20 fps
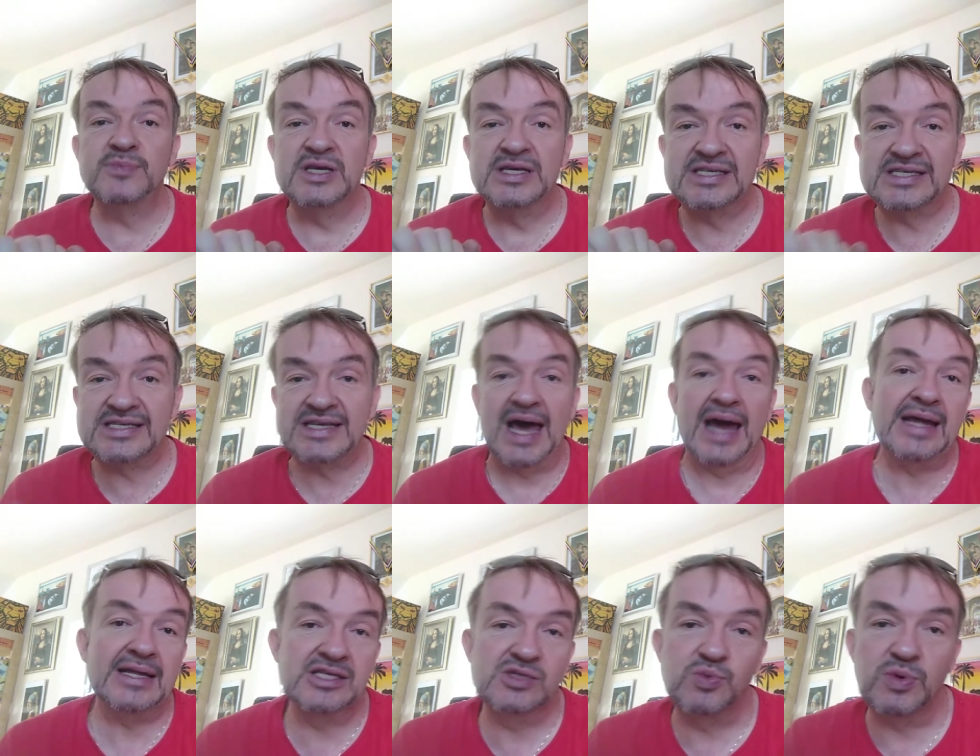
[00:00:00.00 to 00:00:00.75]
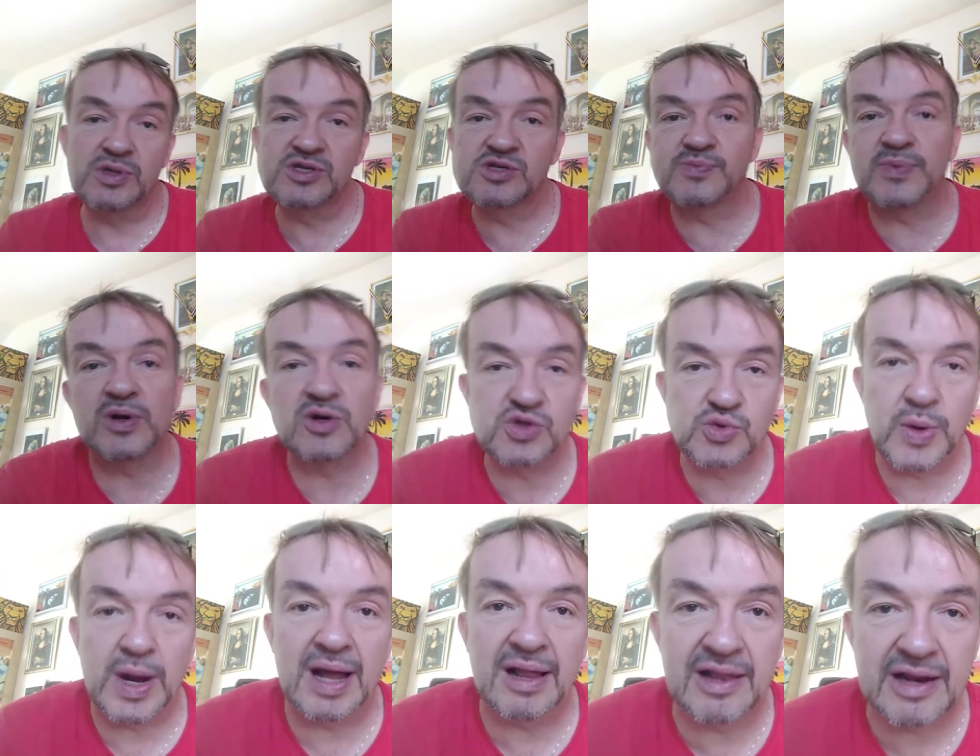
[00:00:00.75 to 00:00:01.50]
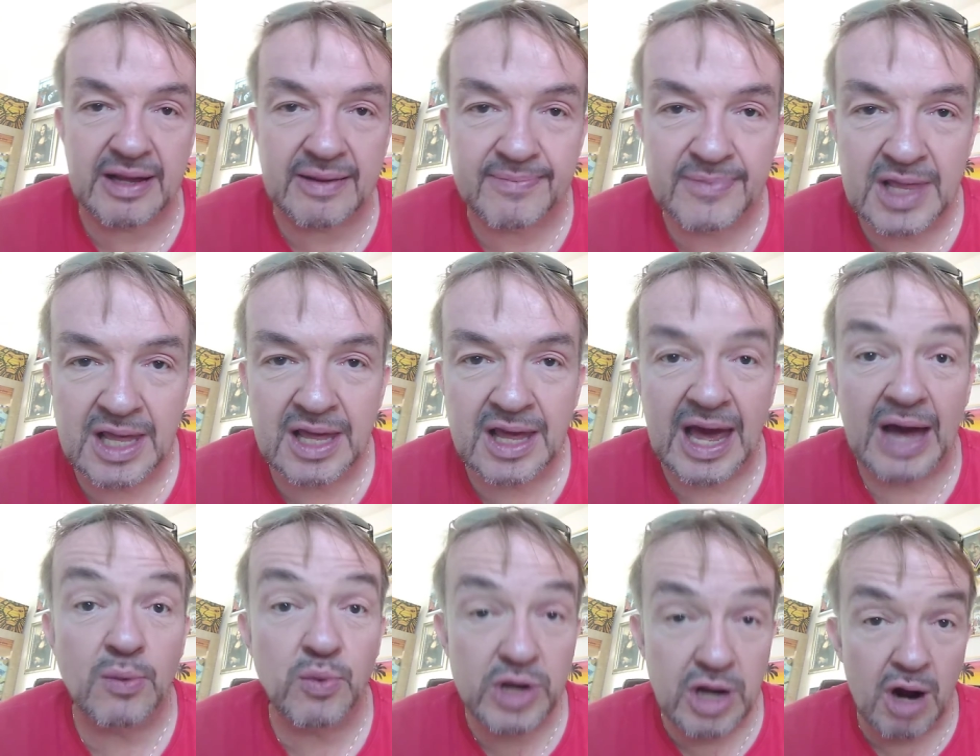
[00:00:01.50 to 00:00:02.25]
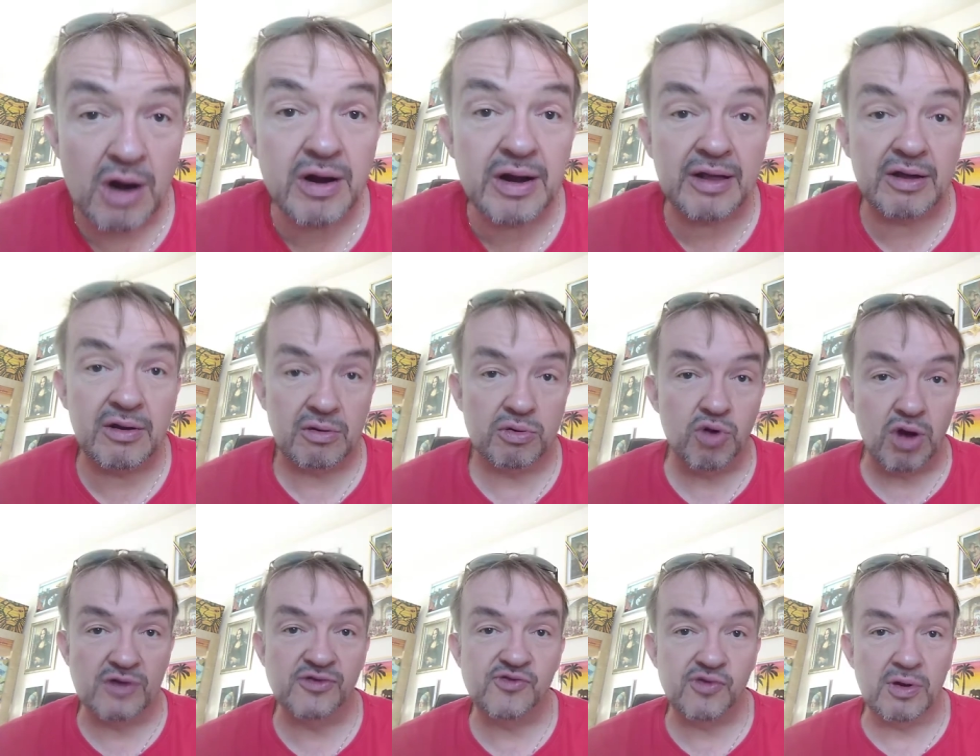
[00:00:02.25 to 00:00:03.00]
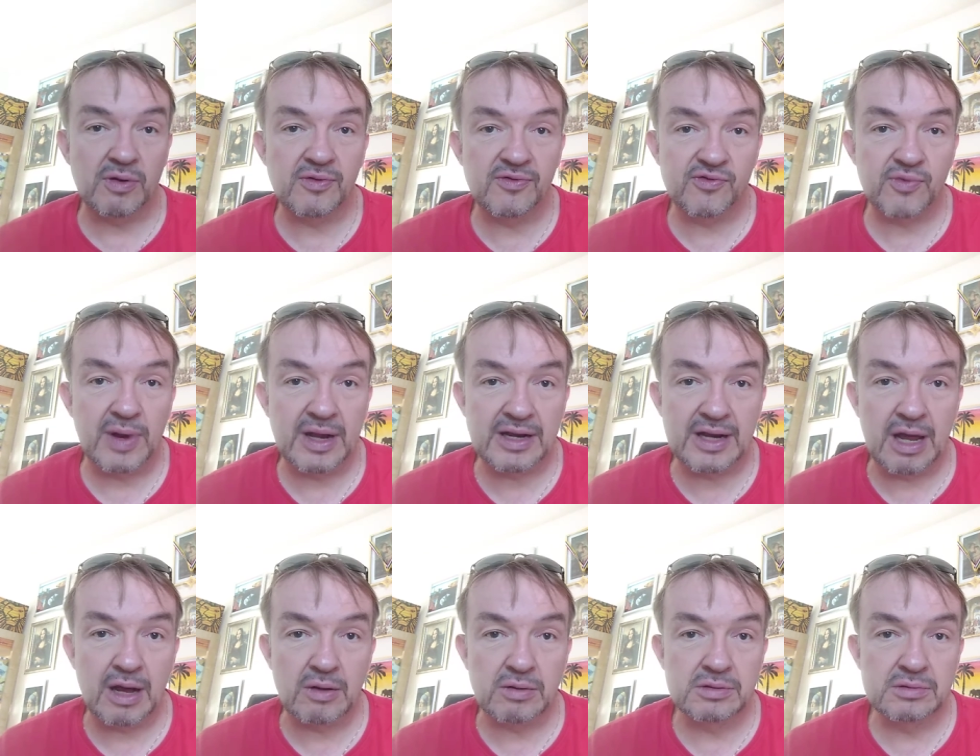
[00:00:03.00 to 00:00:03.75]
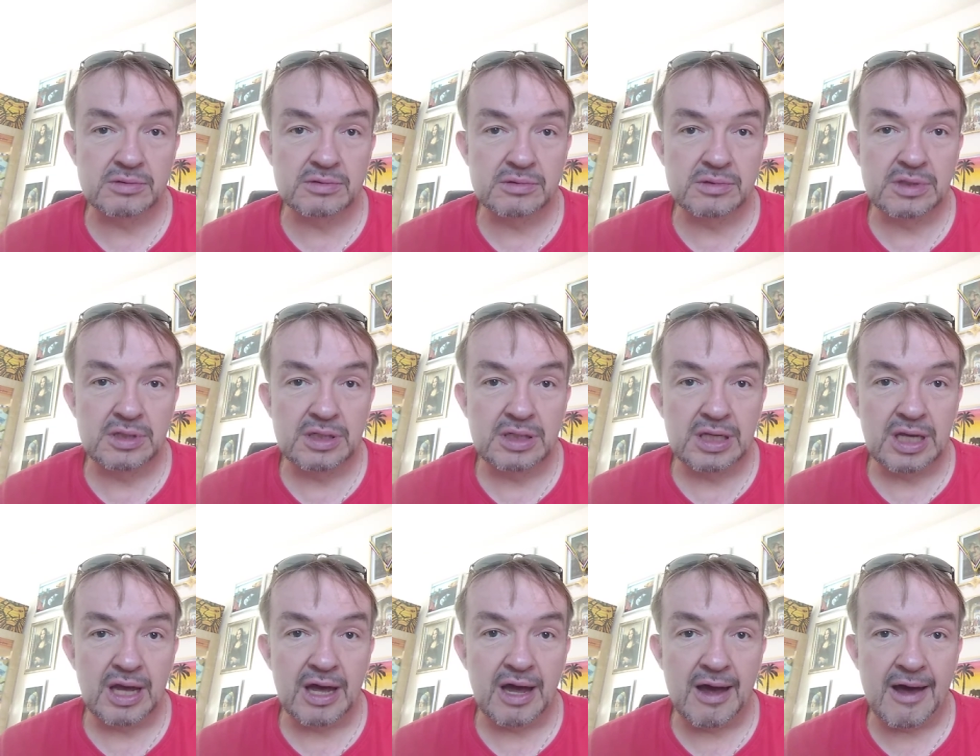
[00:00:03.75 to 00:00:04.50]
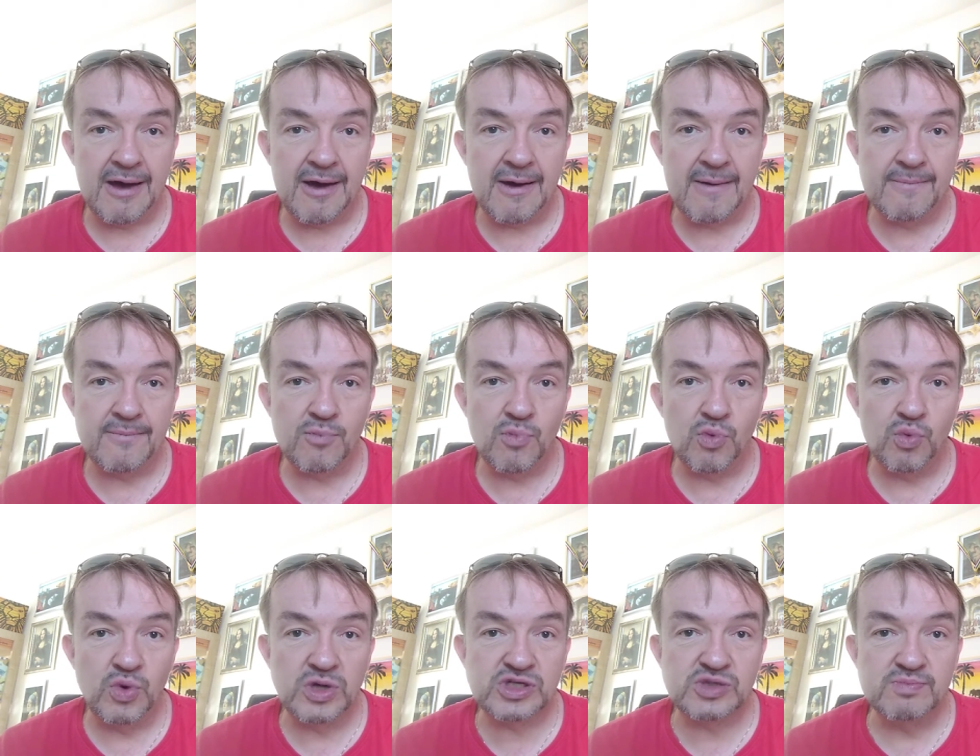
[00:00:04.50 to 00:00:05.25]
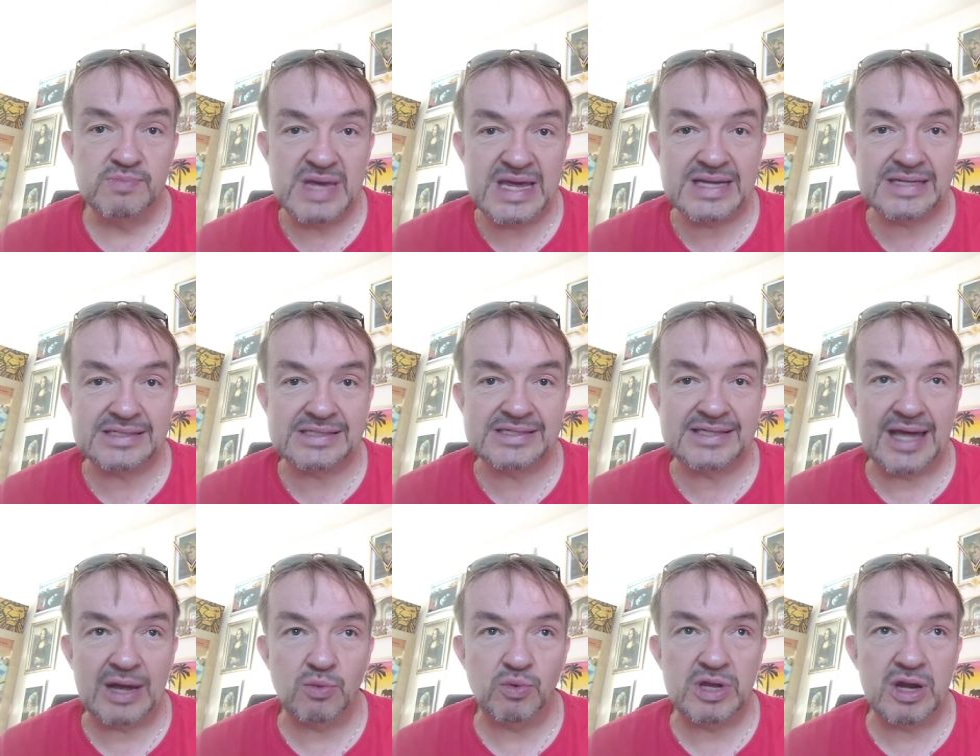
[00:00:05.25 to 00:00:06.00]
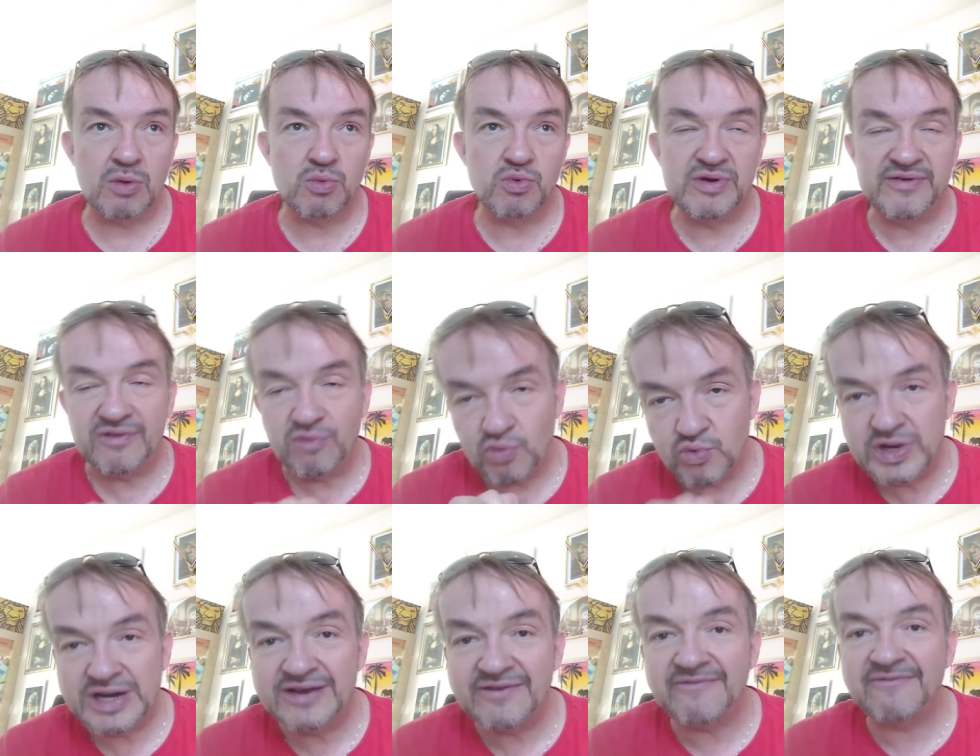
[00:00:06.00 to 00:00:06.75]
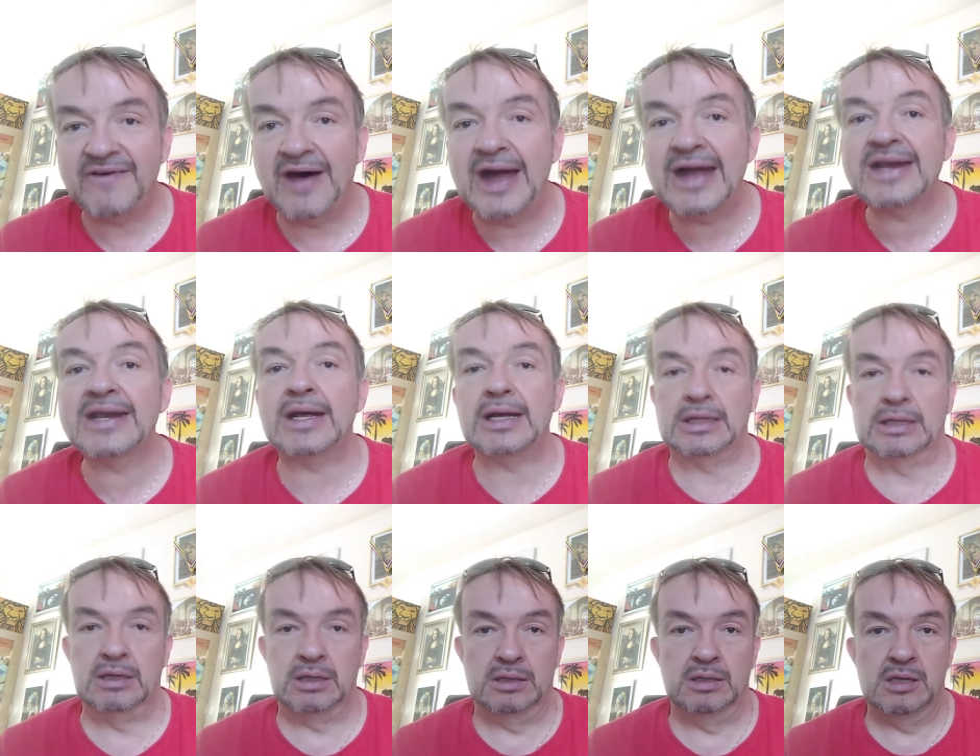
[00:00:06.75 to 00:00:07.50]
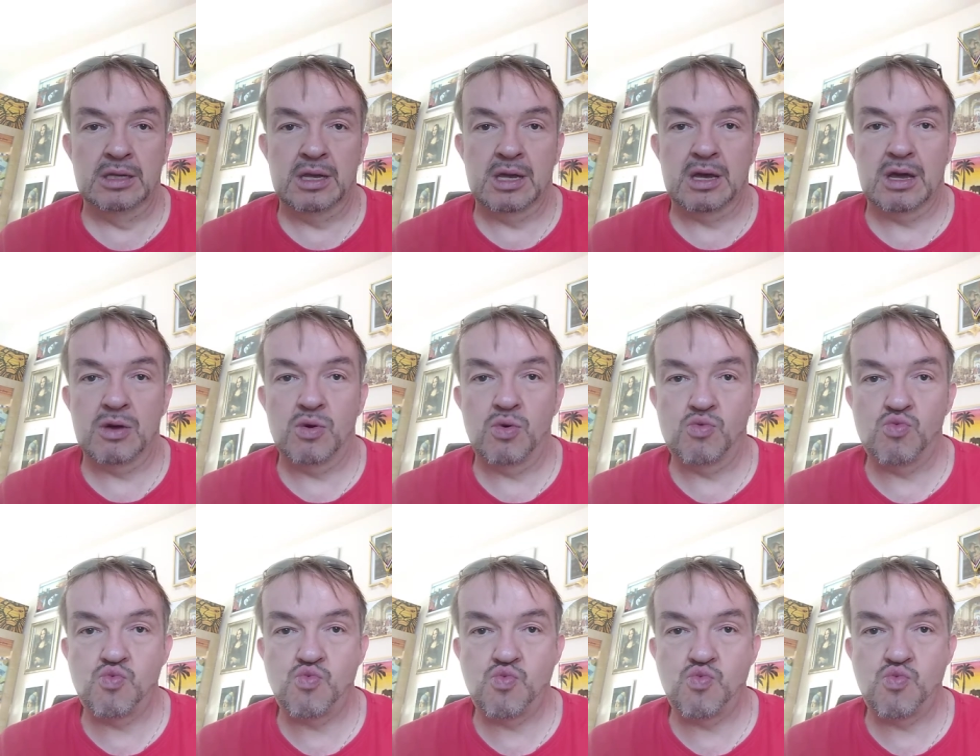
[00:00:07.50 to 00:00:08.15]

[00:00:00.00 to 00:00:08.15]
science with spirituality. And we are at a crossroads right now. Um, which means that we are re redefining uh,